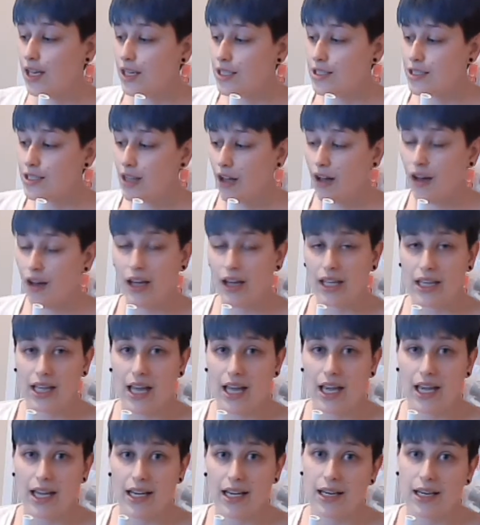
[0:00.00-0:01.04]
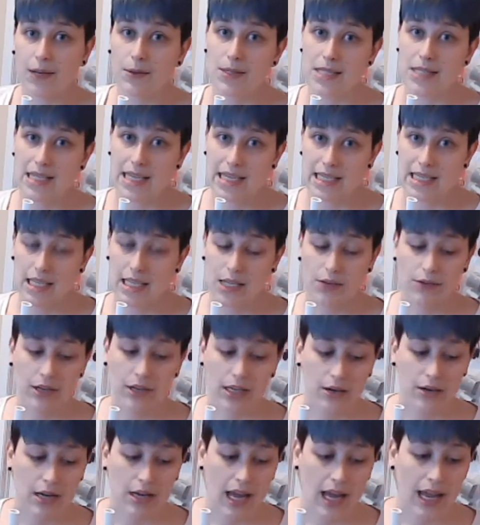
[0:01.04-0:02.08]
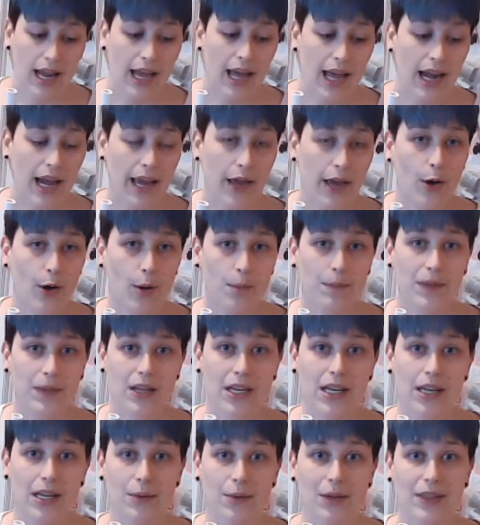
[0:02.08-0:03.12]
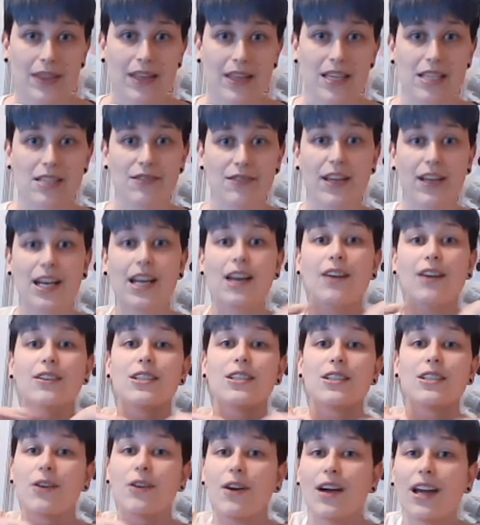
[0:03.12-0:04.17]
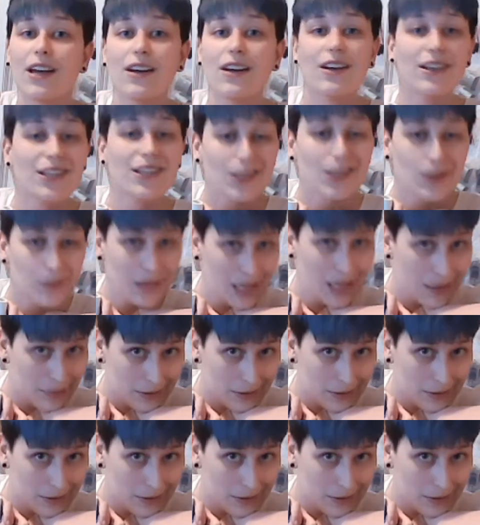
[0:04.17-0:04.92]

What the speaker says: saw online, and it was easy to recreate, and I hope that with this video tutorial you'll be